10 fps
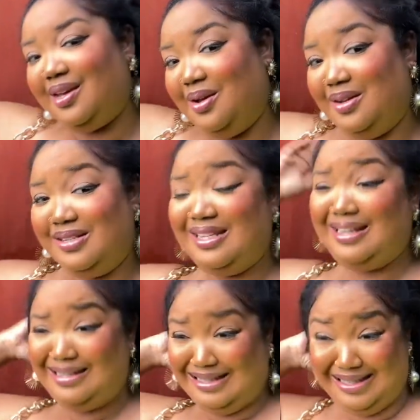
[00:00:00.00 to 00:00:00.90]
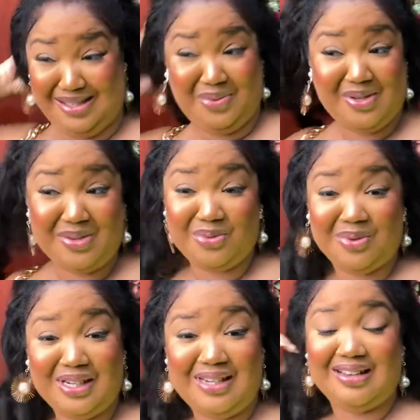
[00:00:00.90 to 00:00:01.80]
Honestly guys, this was
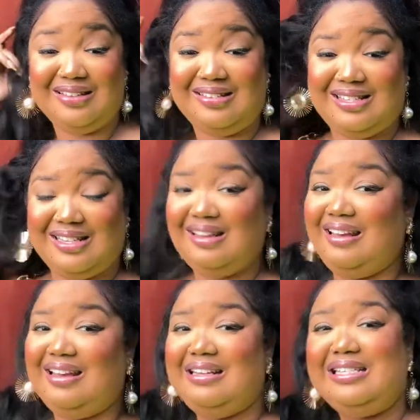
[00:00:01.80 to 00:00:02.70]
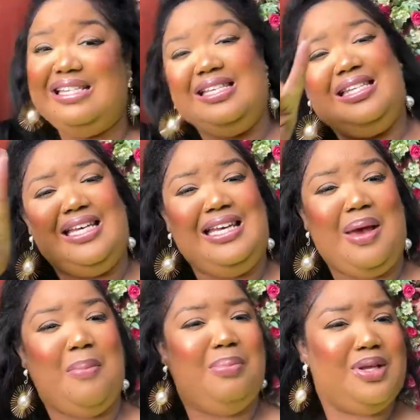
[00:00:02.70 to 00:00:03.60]
really nice. CC
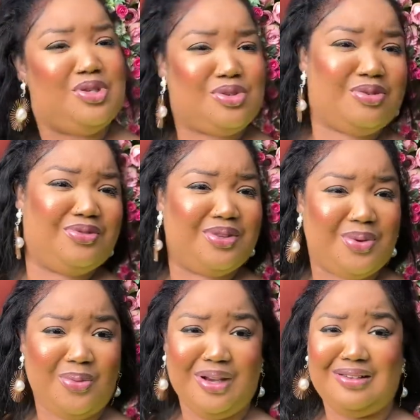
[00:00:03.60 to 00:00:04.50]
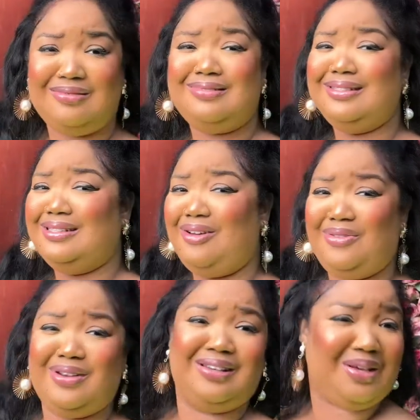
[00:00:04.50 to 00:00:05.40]
Bistro for the win.
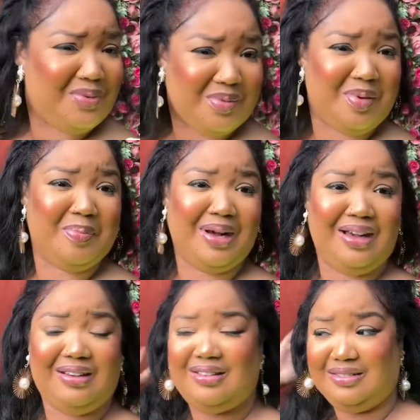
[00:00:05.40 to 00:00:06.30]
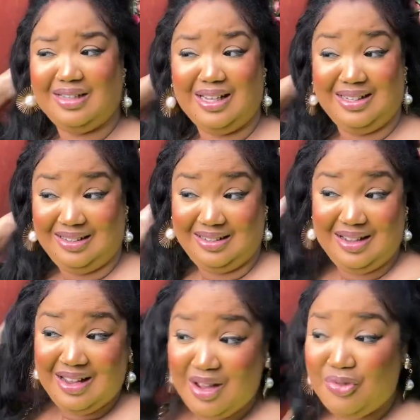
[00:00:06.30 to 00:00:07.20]
Definitely will be back. Like,
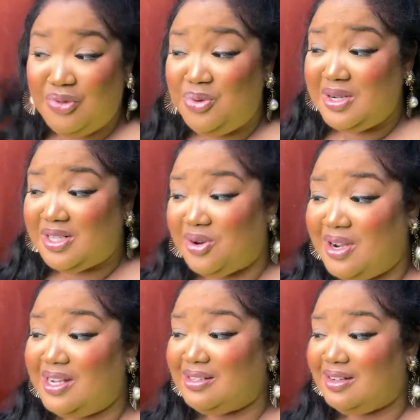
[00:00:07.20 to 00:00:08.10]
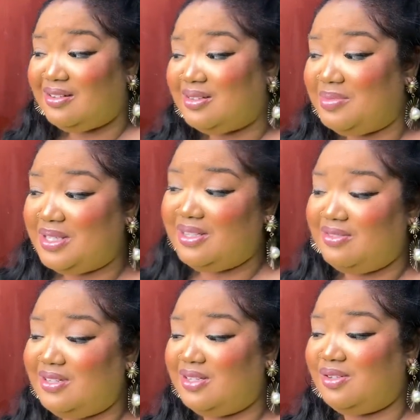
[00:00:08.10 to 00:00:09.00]
food is great, customer
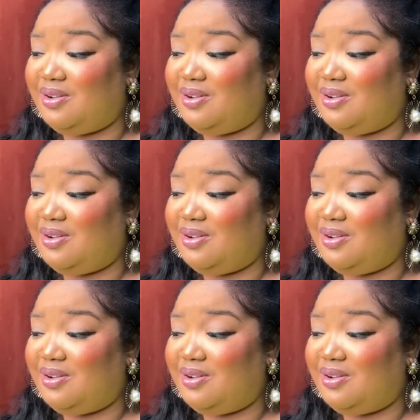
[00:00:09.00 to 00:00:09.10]
service is